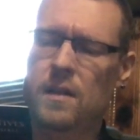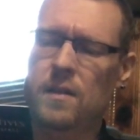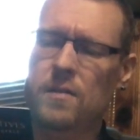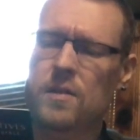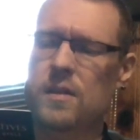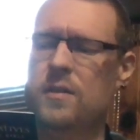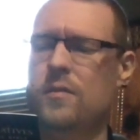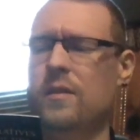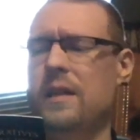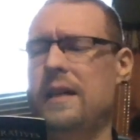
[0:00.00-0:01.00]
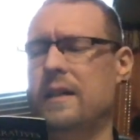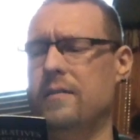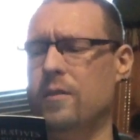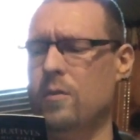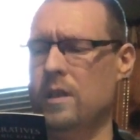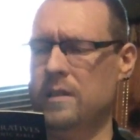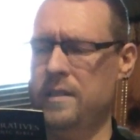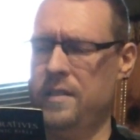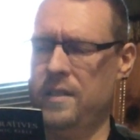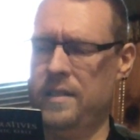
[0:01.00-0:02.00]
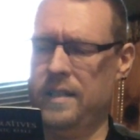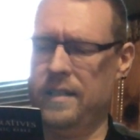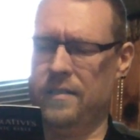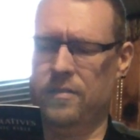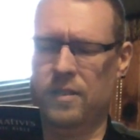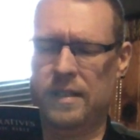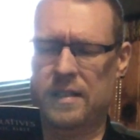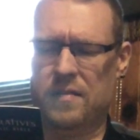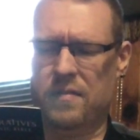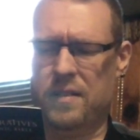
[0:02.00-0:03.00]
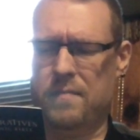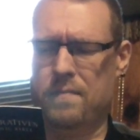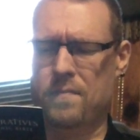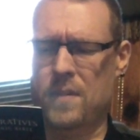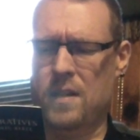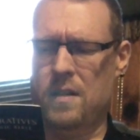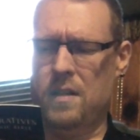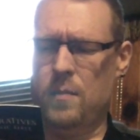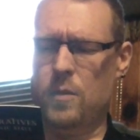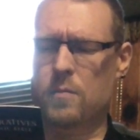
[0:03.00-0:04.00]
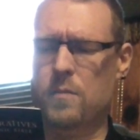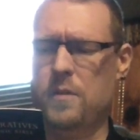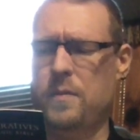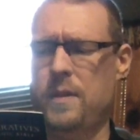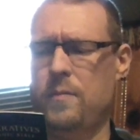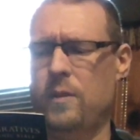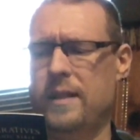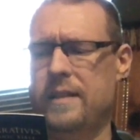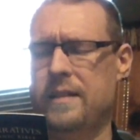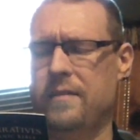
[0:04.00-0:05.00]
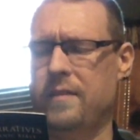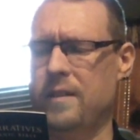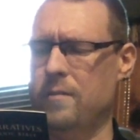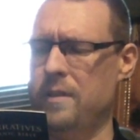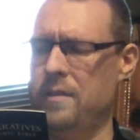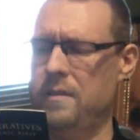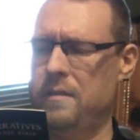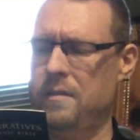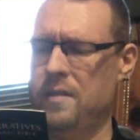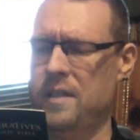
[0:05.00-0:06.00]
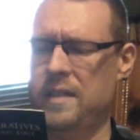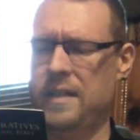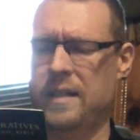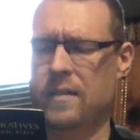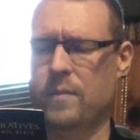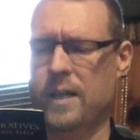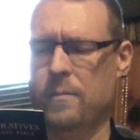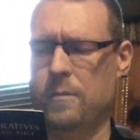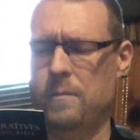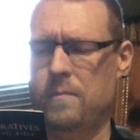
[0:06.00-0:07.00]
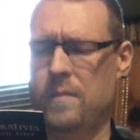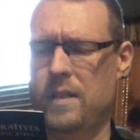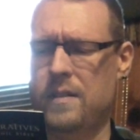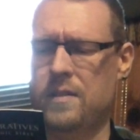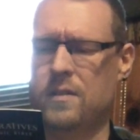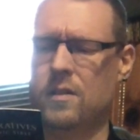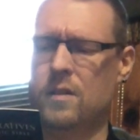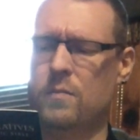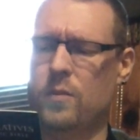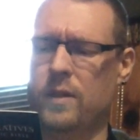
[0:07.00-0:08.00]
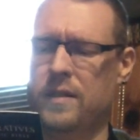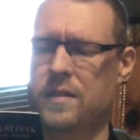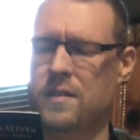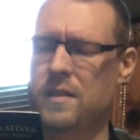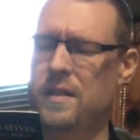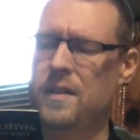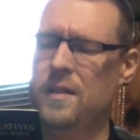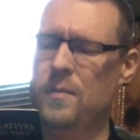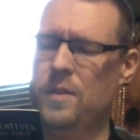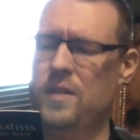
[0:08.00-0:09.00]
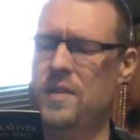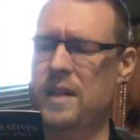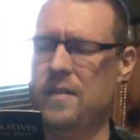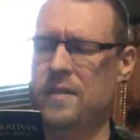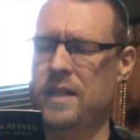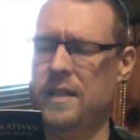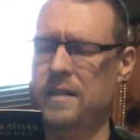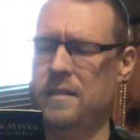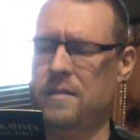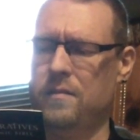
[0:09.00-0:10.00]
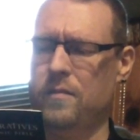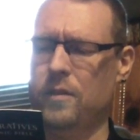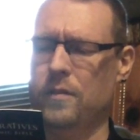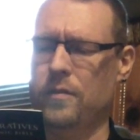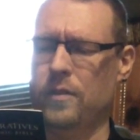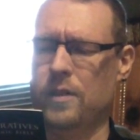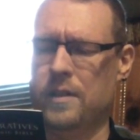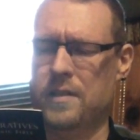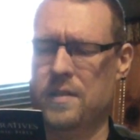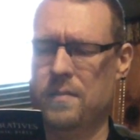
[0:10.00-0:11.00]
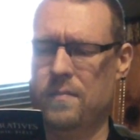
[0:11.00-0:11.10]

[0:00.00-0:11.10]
There is also a lack of quality Satanic philosophy. The book most people identify with, the Satanic Bible, has its good points, but it is outdated and full of flaws.